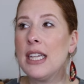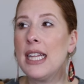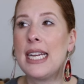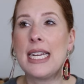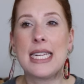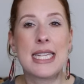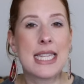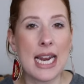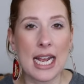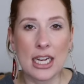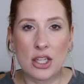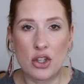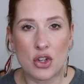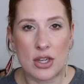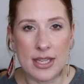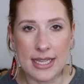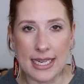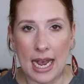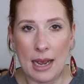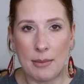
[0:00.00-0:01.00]
like it's an
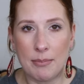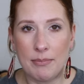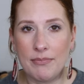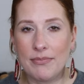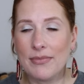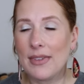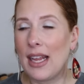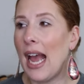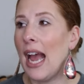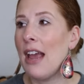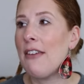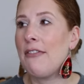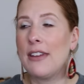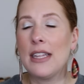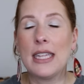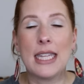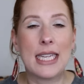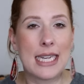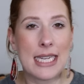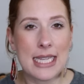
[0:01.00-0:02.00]
extra step I
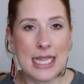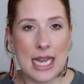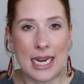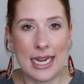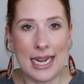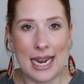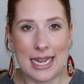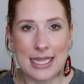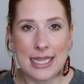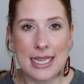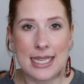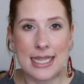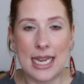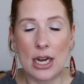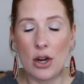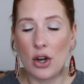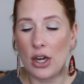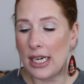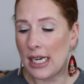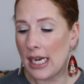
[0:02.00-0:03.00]
feel like it's
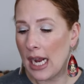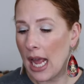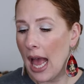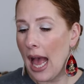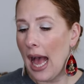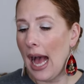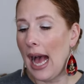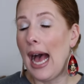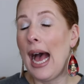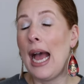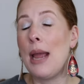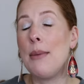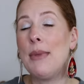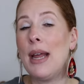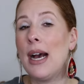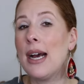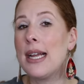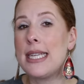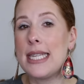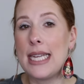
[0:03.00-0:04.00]
unnecessary. I'm
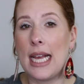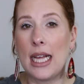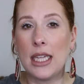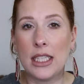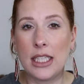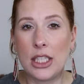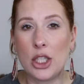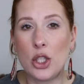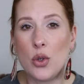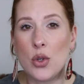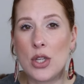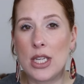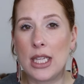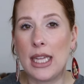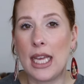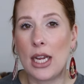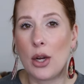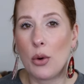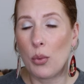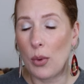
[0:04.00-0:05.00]
not telling you to
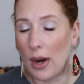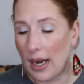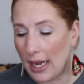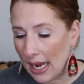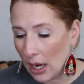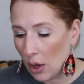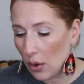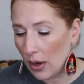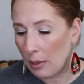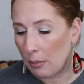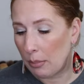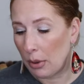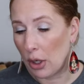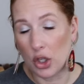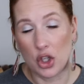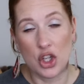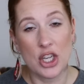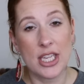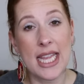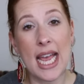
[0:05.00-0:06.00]
like run out and
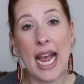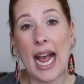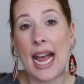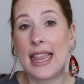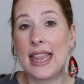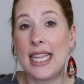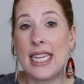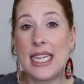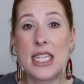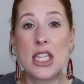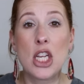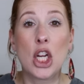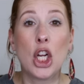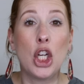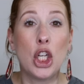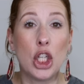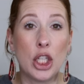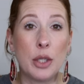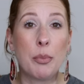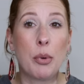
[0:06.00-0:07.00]
purchase it. I think it's a
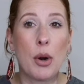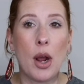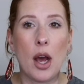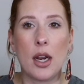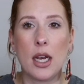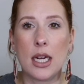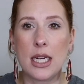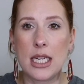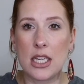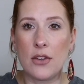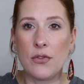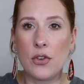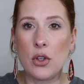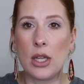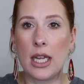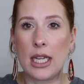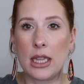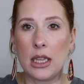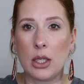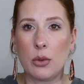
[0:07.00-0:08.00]
good product. If you
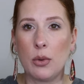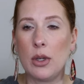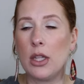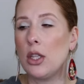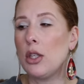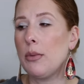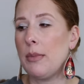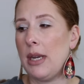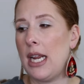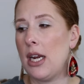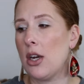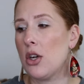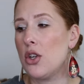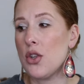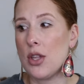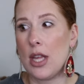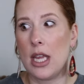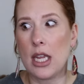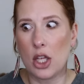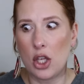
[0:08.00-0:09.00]
like liquid
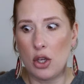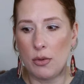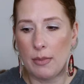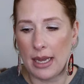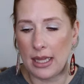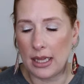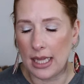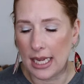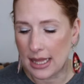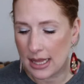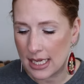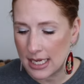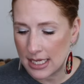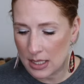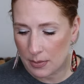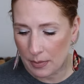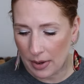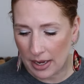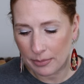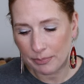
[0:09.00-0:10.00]
illuminators, like you may like
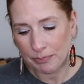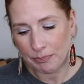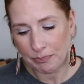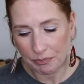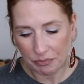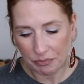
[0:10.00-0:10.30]
this, but